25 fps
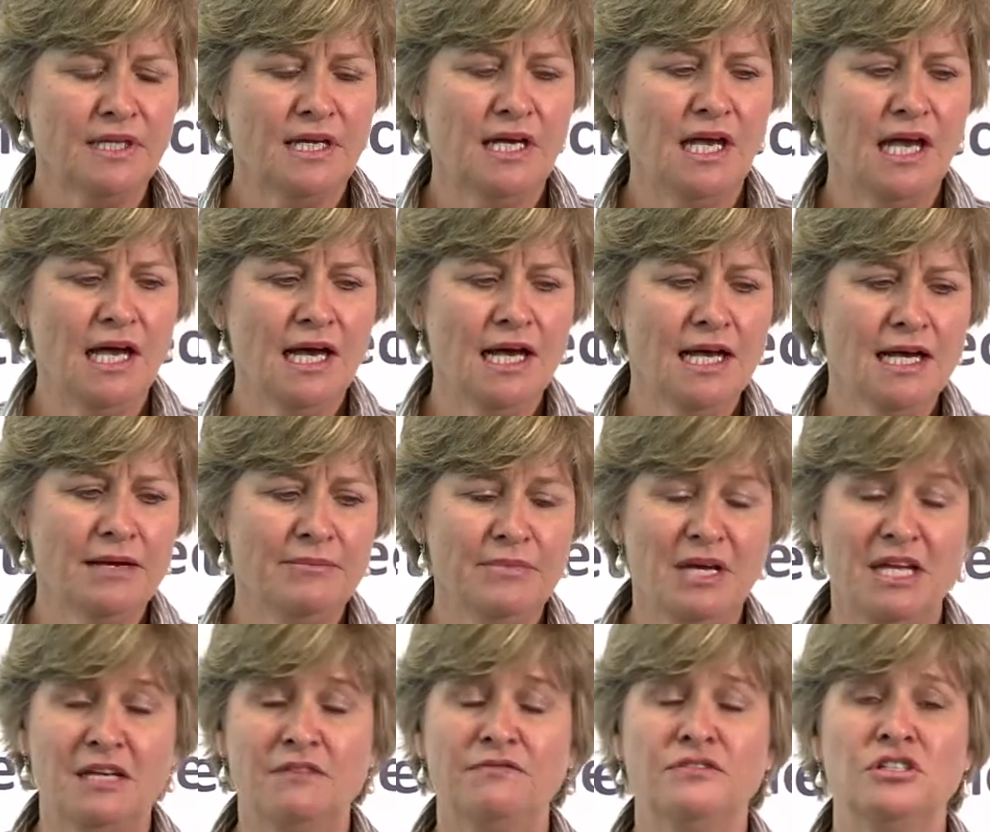
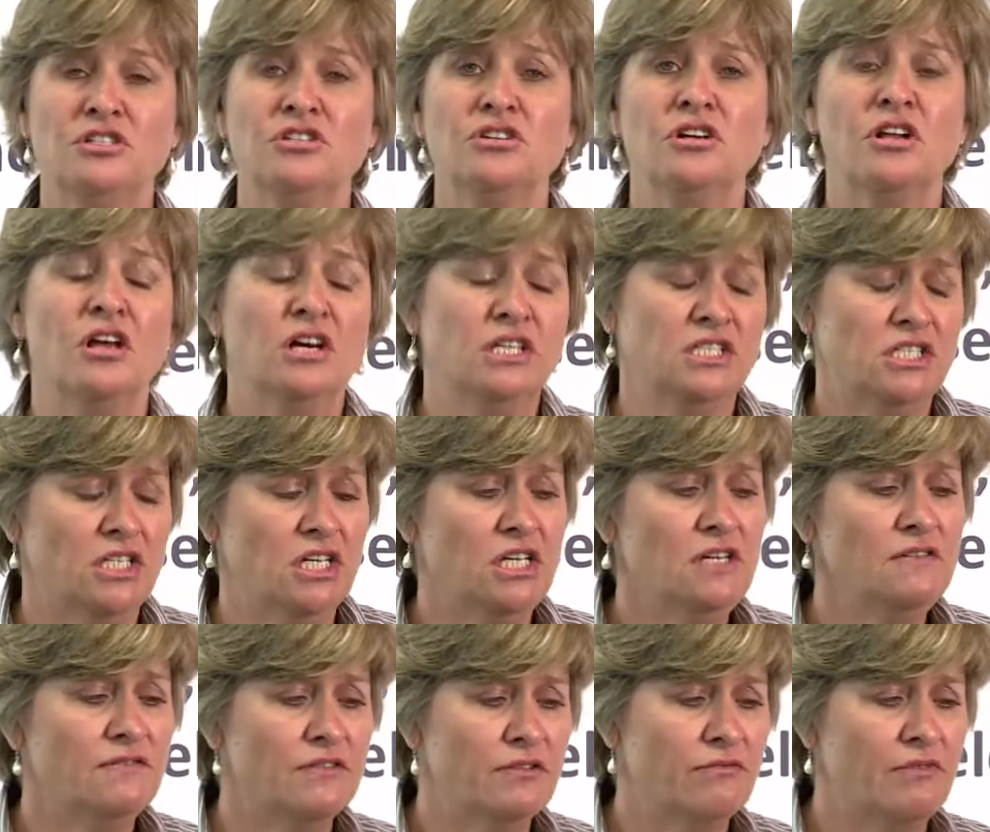and a visual ID
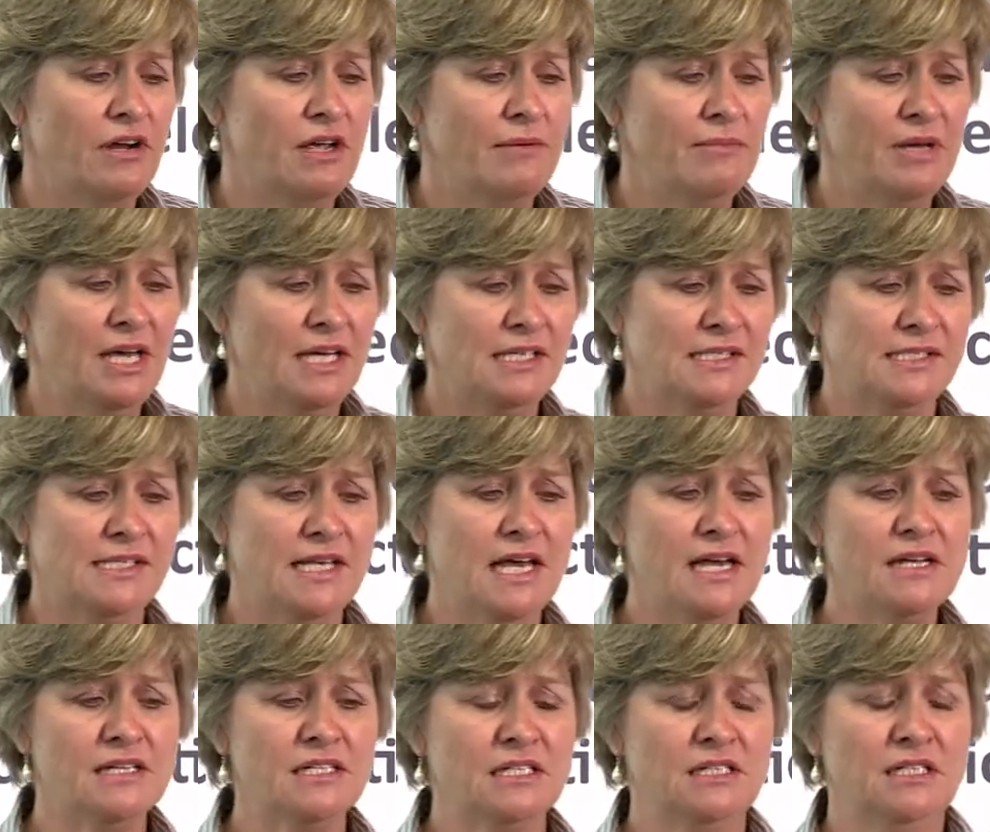if the RAM has
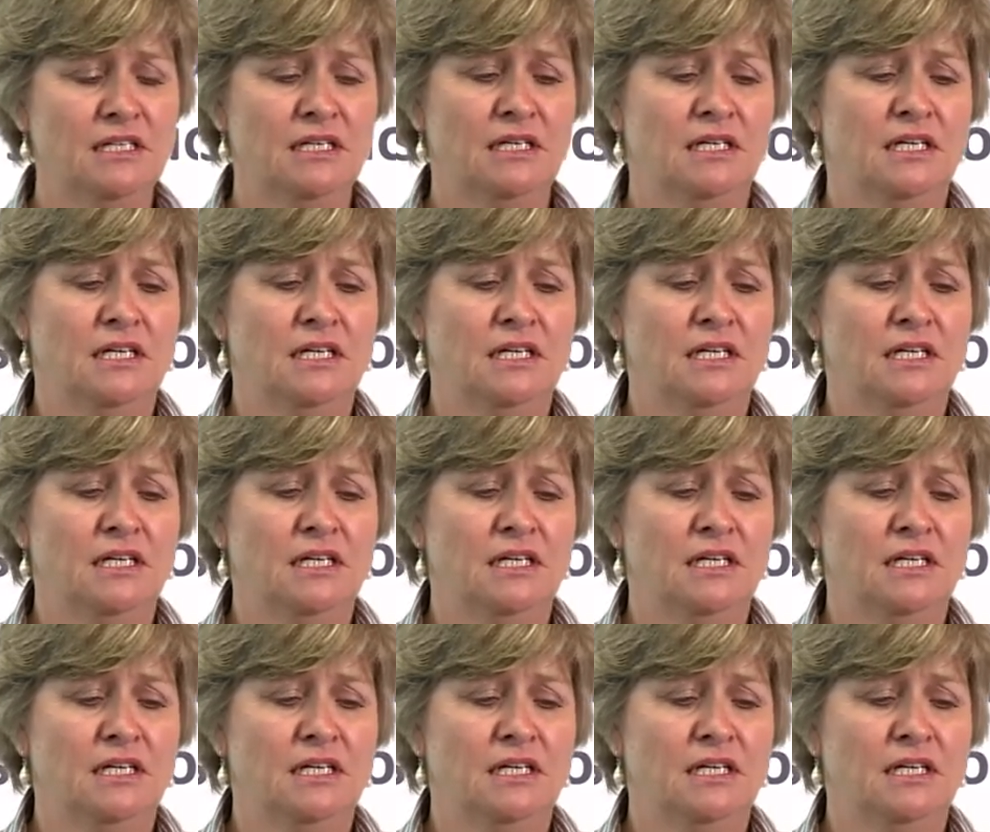that.